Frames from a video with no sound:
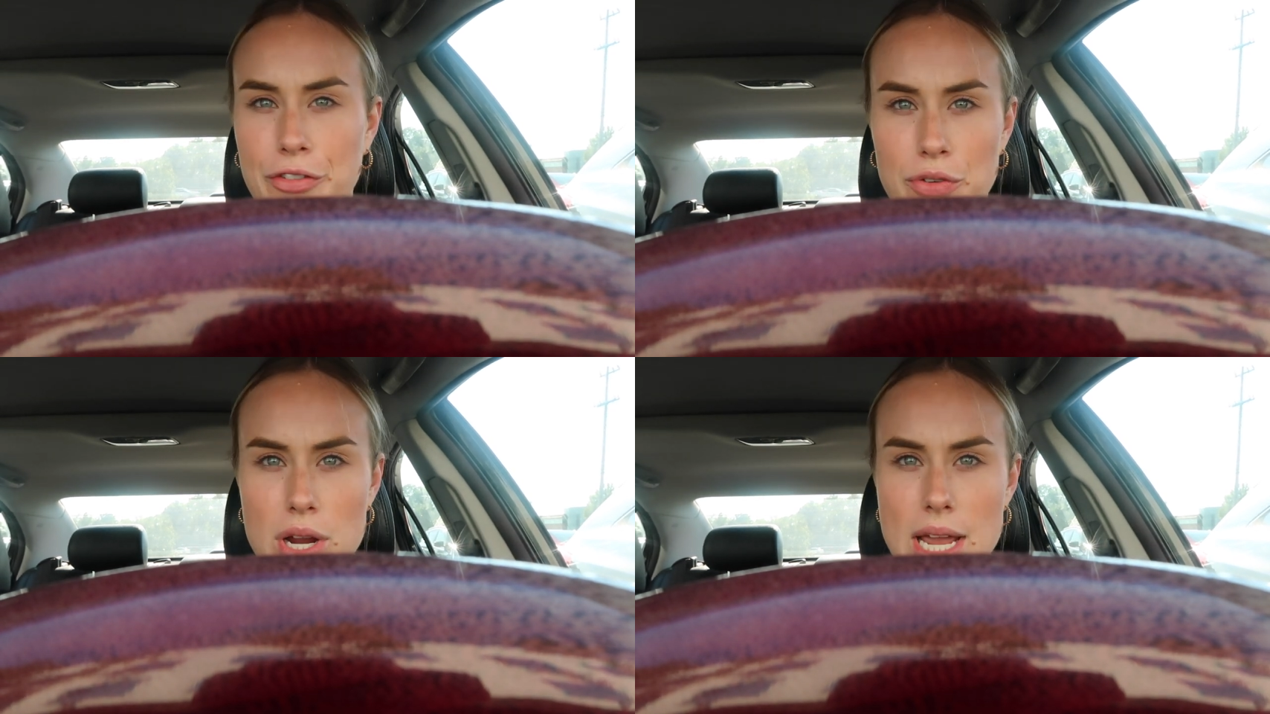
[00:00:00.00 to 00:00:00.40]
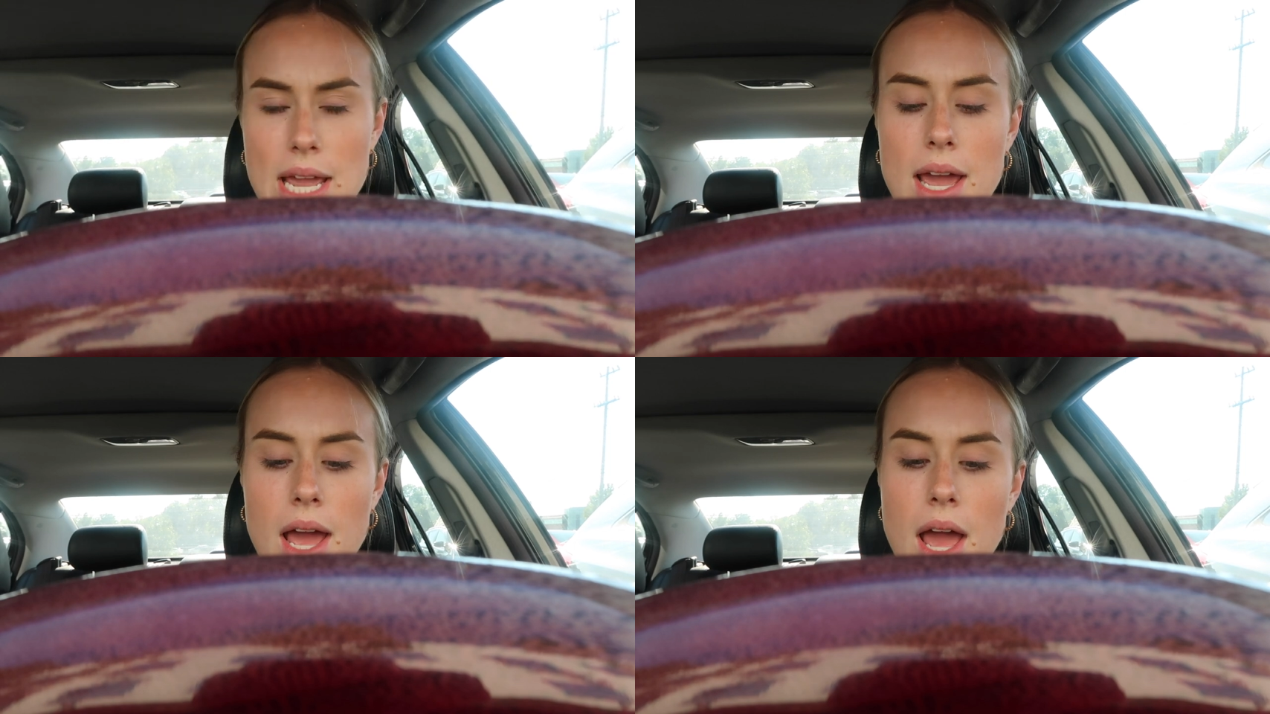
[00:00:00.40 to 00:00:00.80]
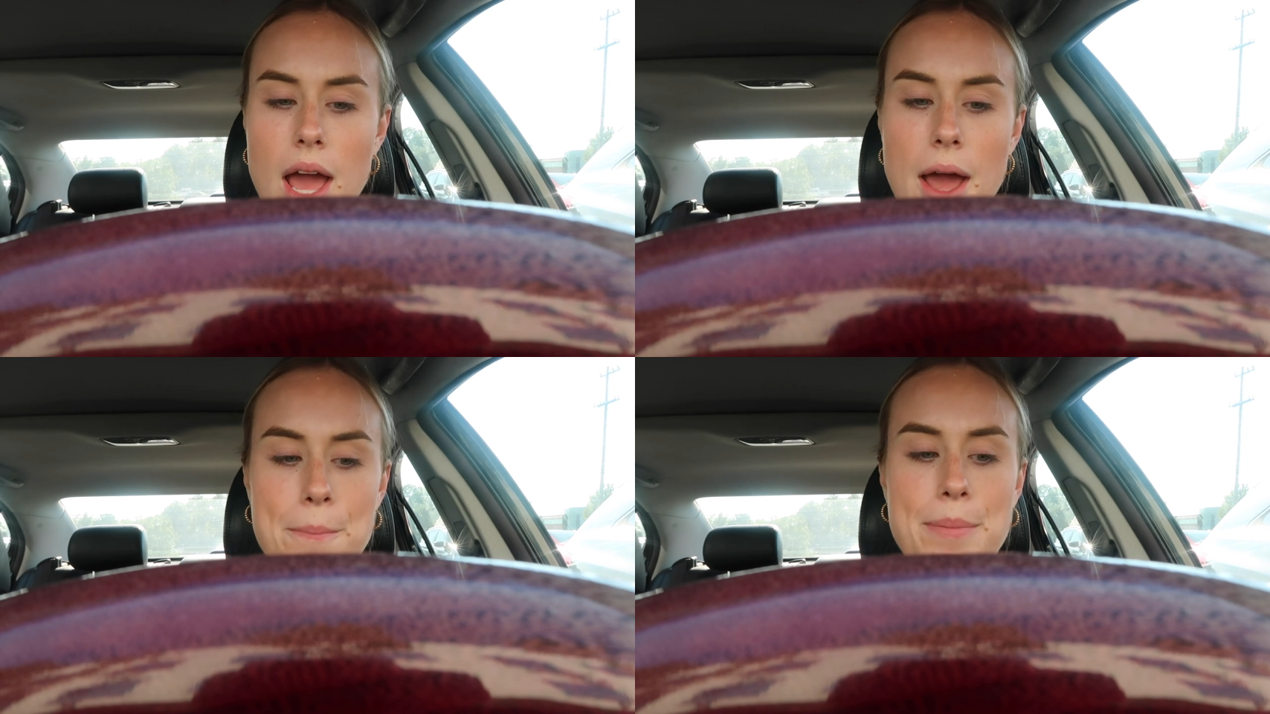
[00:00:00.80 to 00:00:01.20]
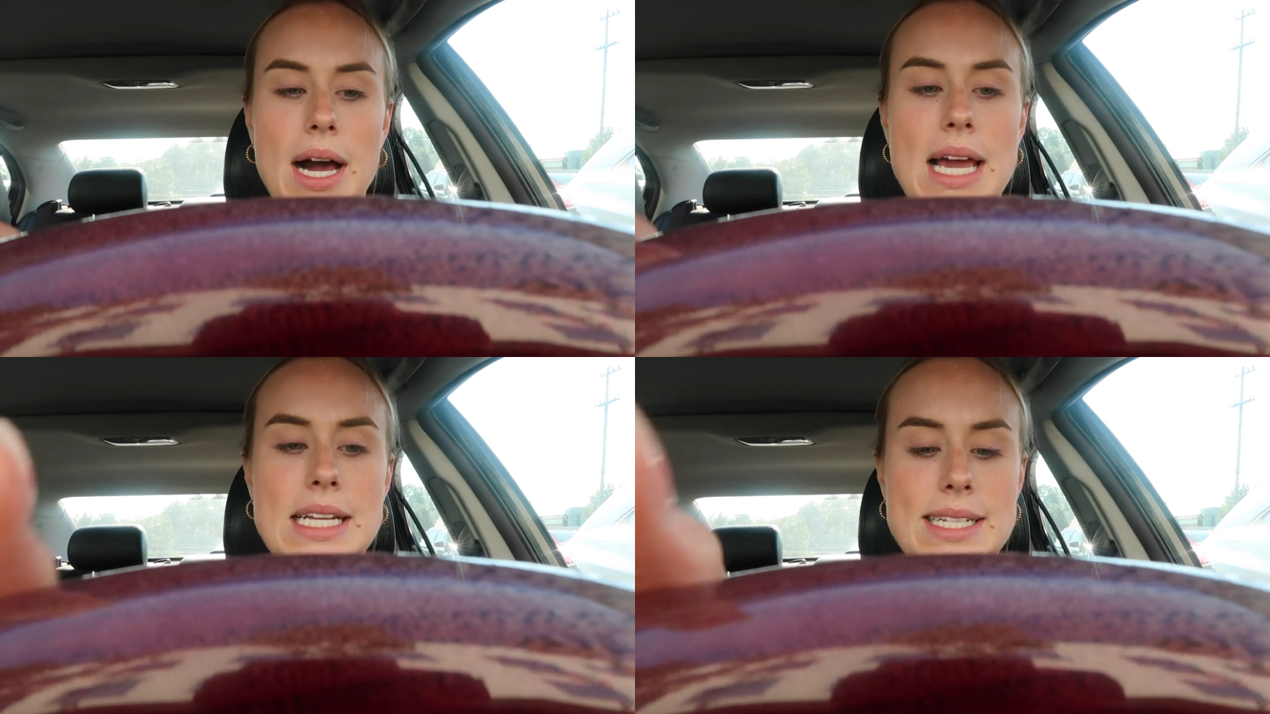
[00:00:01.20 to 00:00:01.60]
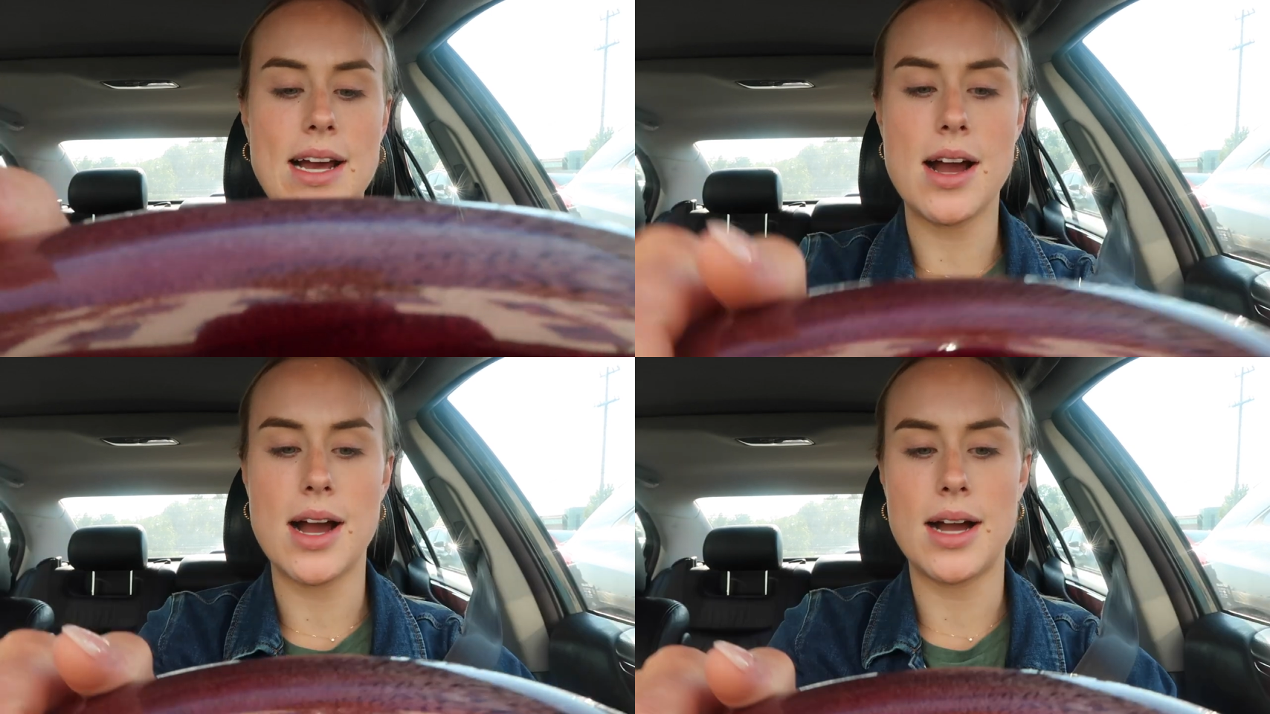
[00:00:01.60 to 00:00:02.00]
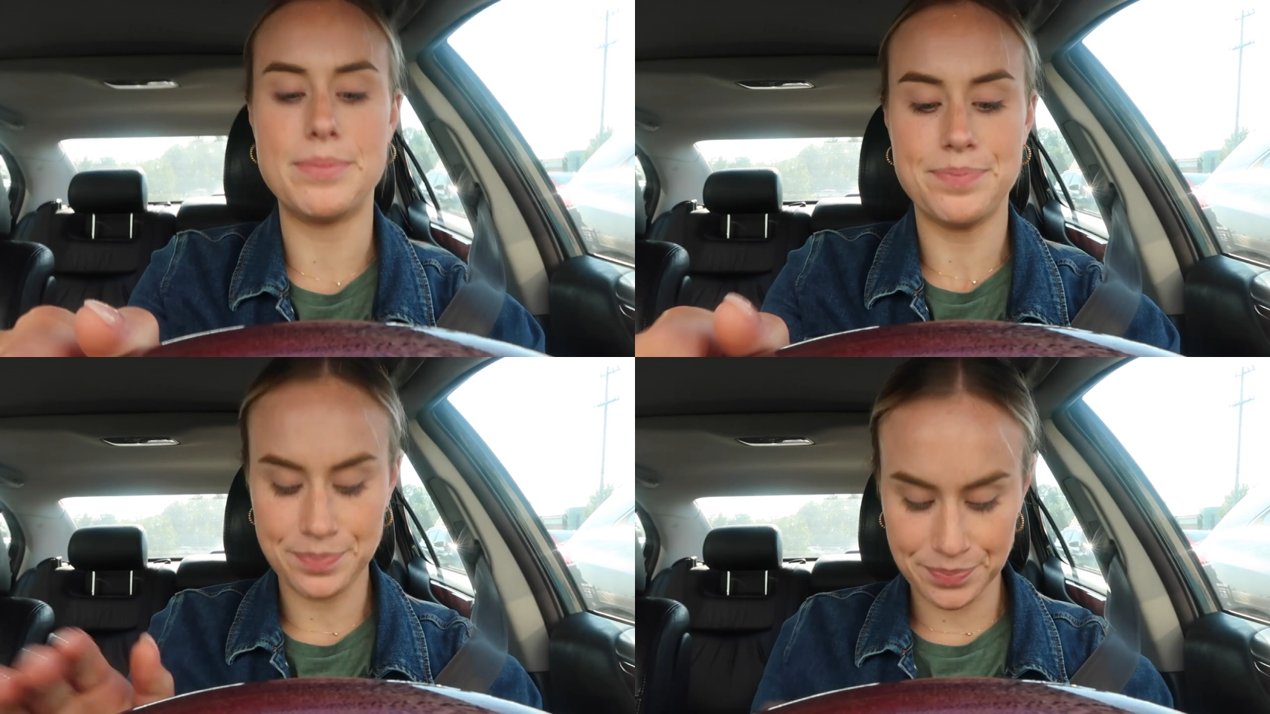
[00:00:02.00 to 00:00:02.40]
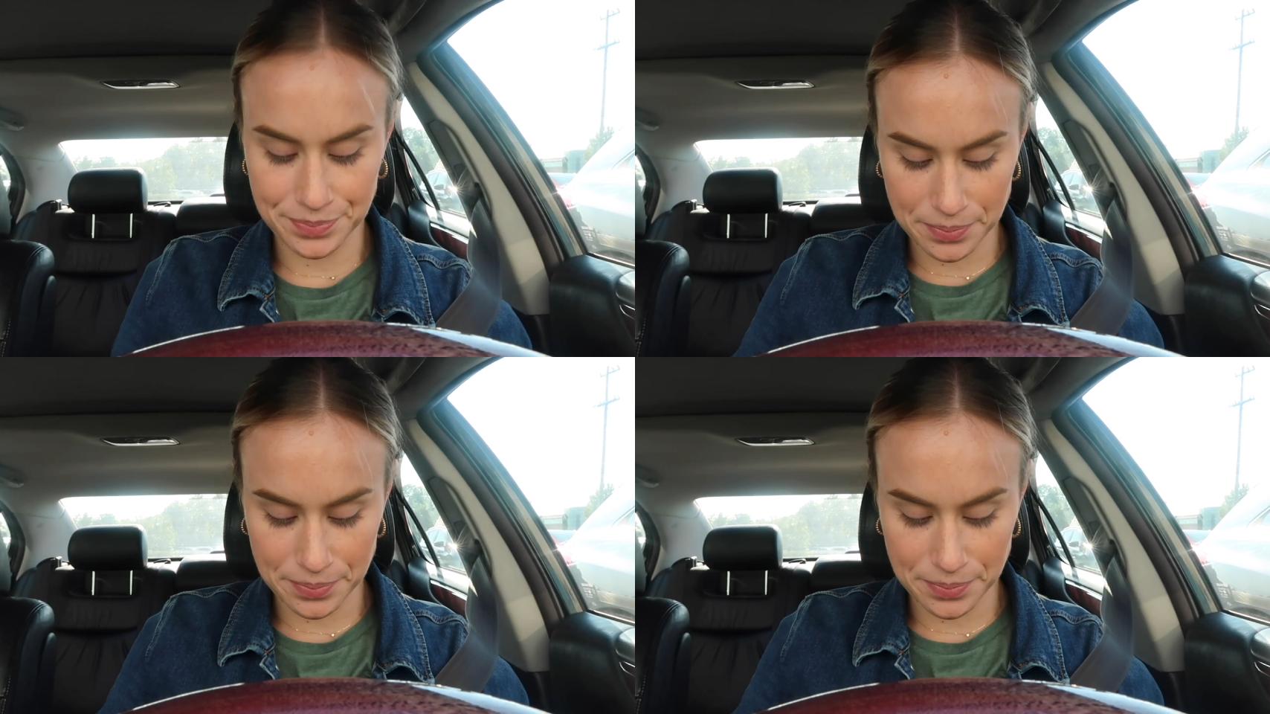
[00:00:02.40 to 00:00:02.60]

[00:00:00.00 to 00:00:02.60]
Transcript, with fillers: free, but um,